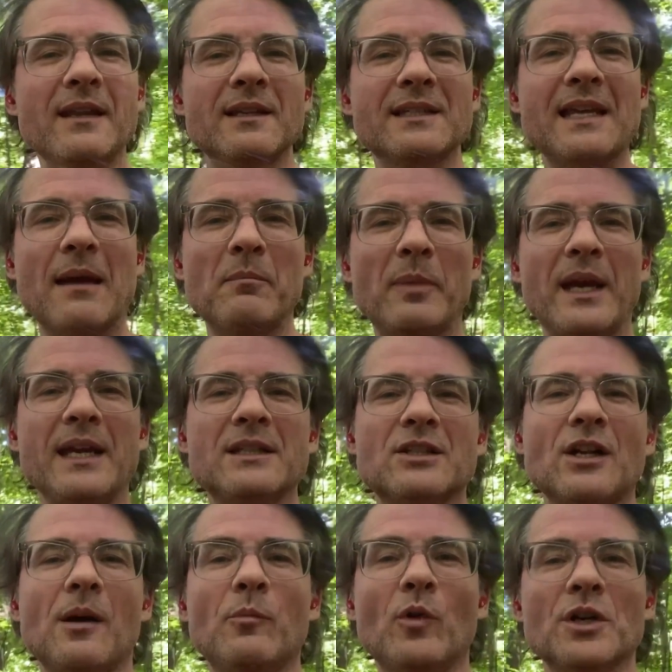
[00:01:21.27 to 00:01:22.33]
this campaign,
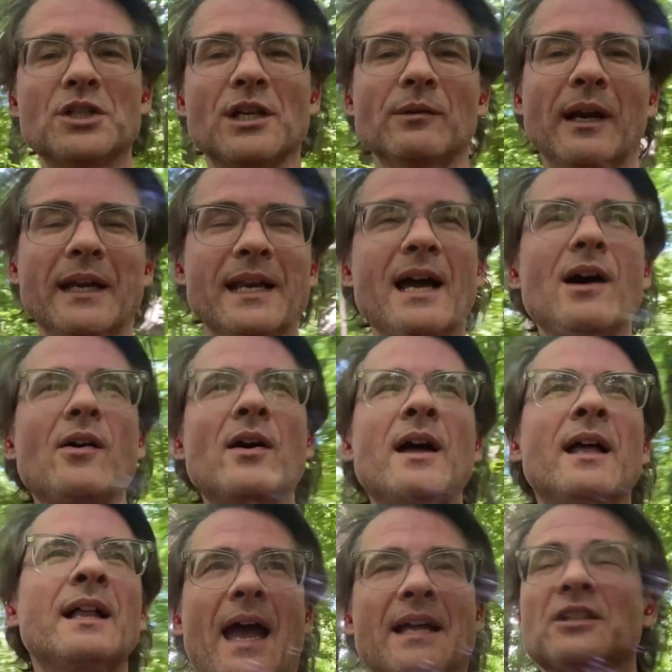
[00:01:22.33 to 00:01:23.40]
stop watching right now.
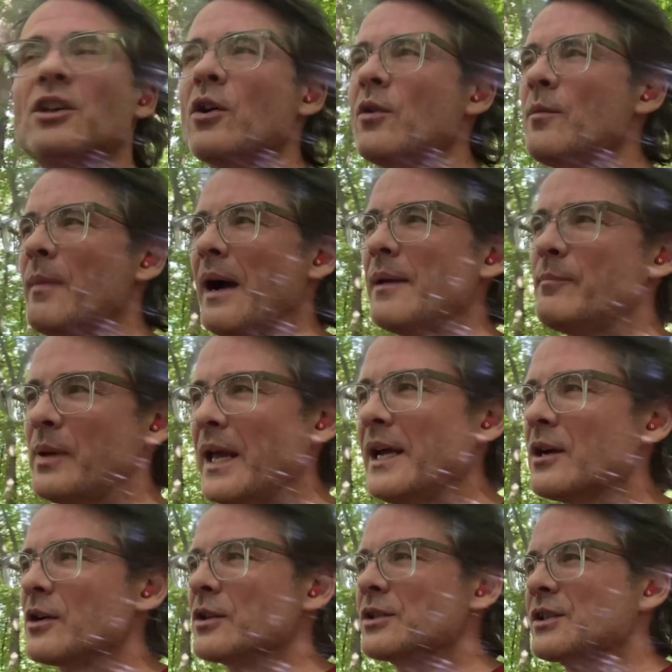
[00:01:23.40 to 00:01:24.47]
And so my
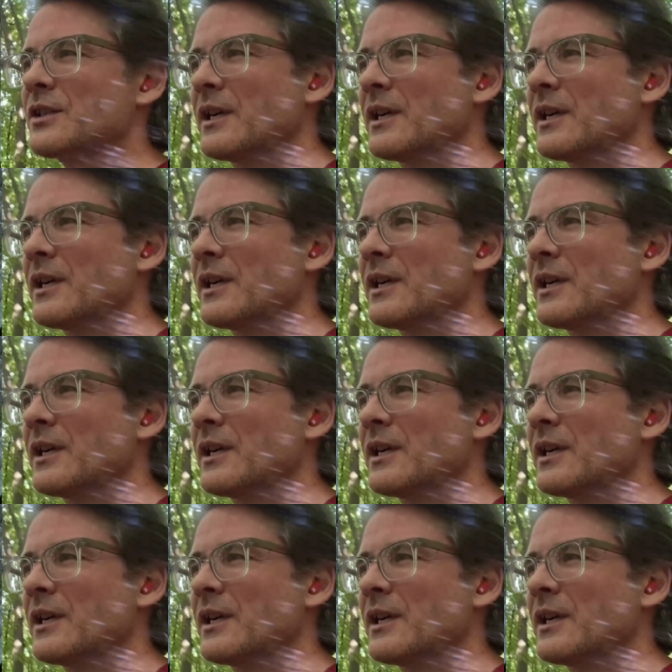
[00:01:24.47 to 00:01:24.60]
players